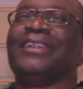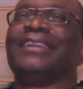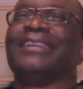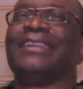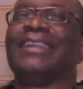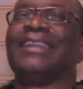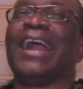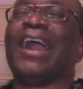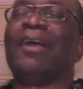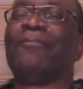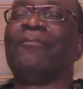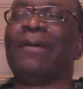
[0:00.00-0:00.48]

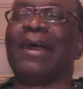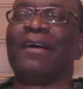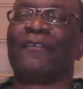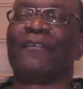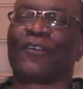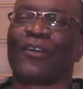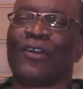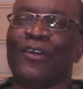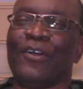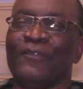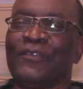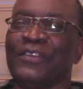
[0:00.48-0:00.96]
Now my
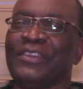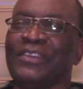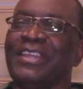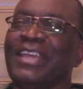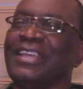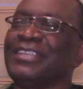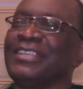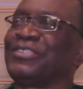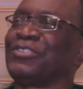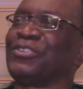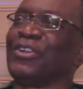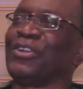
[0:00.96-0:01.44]

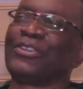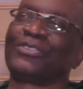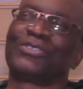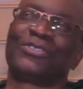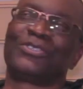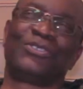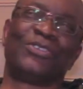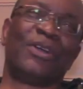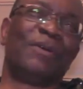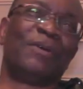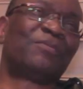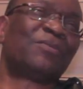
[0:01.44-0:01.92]
confidence
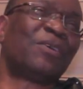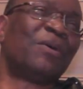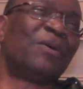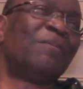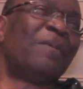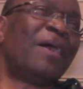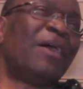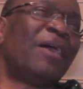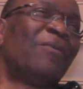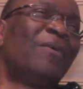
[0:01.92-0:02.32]
just jumped up by